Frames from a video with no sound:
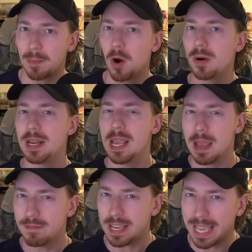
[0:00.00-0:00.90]
I'm already
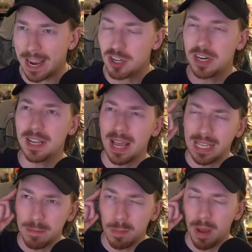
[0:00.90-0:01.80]
vacationing, you gotta
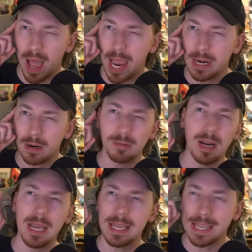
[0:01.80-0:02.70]
keep in mind, all
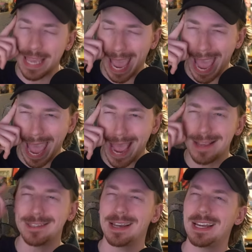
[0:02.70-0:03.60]
right,
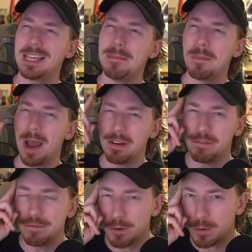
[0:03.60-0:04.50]
gas, I gotta keep in mind
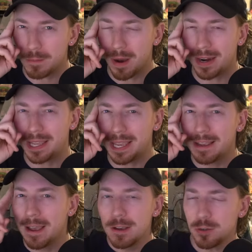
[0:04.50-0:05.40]
food money,
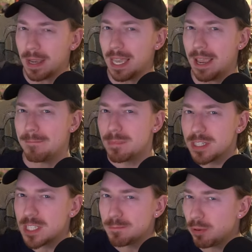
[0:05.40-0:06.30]
so I can't
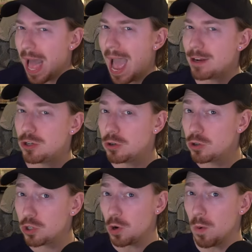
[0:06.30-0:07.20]
splash
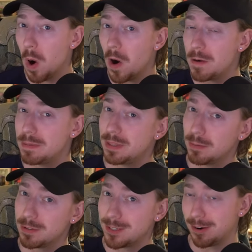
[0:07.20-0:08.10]
too hard, but there
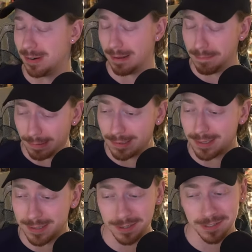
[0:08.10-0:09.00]
were certain impulse
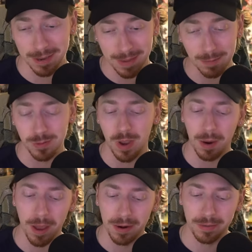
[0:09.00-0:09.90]
decisions I made we'll talk
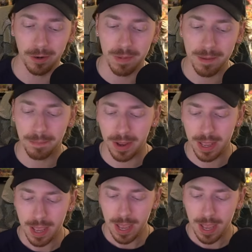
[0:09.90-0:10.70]
about in a little bit, but